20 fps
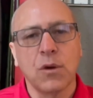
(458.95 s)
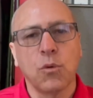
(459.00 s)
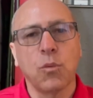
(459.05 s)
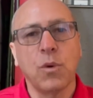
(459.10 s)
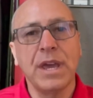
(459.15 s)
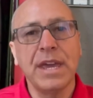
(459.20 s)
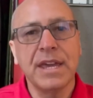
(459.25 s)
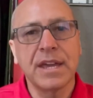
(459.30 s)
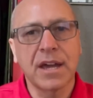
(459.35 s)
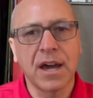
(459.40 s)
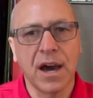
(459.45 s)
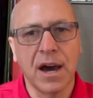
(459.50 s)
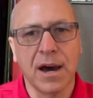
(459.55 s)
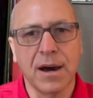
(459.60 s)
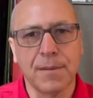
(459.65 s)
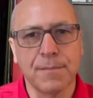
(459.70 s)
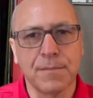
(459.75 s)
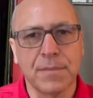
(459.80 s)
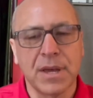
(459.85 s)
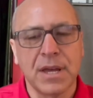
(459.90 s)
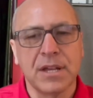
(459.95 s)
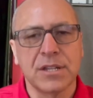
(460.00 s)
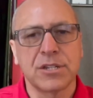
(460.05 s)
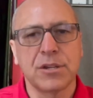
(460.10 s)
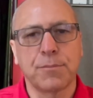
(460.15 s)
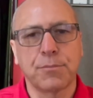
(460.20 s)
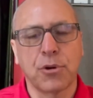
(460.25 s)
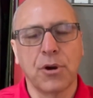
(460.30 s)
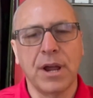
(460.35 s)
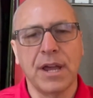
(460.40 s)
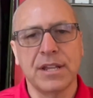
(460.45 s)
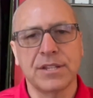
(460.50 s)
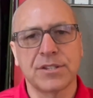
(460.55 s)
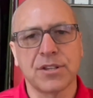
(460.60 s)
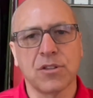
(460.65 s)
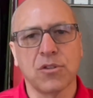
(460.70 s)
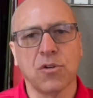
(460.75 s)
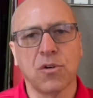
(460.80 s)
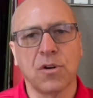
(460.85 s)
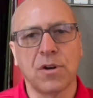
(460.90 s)
We come to praise
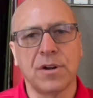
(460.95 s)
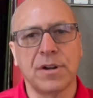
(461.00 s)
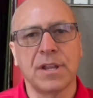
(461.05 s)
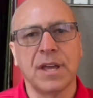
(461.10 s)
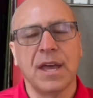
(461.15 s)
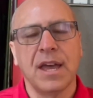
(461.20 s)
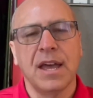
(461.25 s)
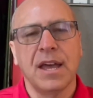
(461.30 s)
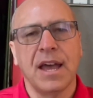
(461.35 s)
the Lord.